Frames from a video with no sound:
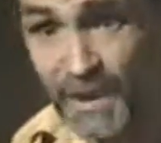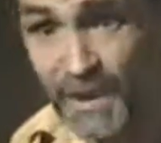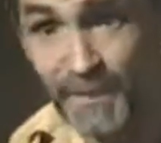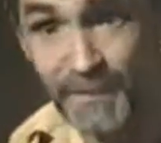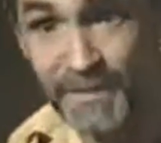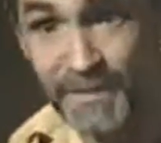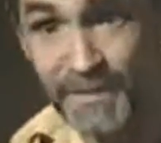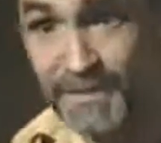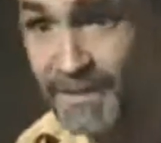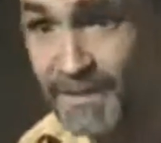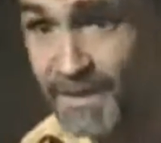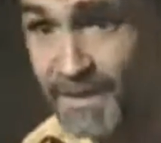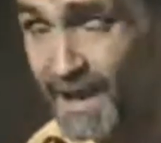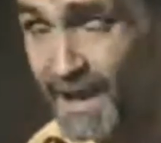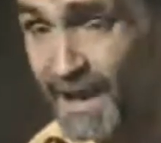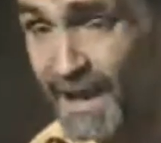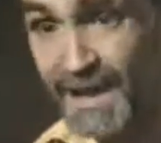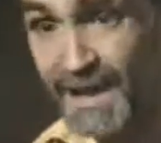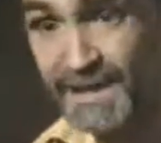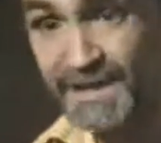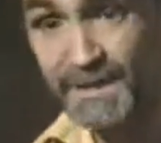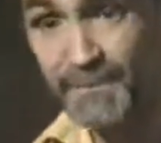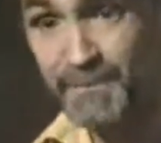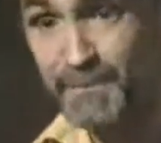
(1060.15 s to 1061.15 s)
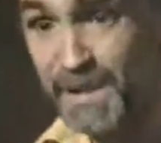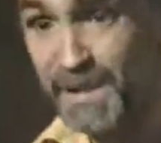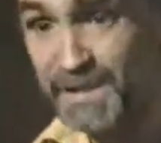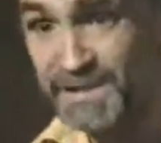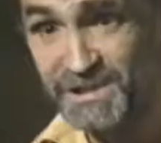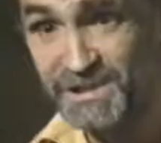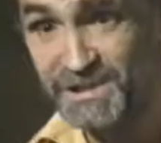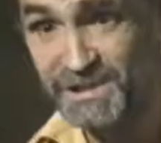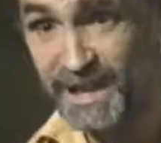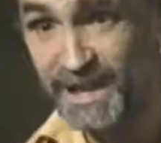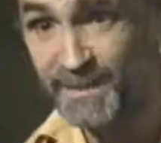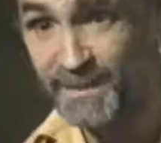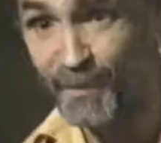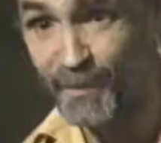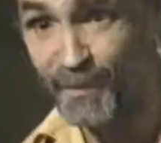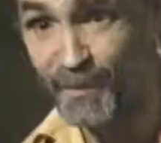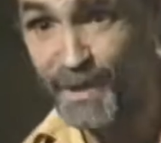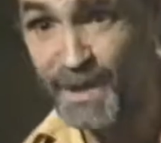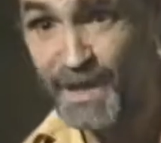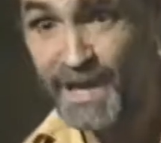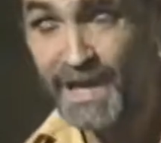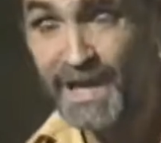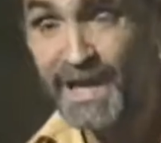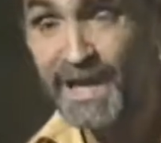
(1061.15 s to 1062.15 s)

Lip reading: coming at the bitch table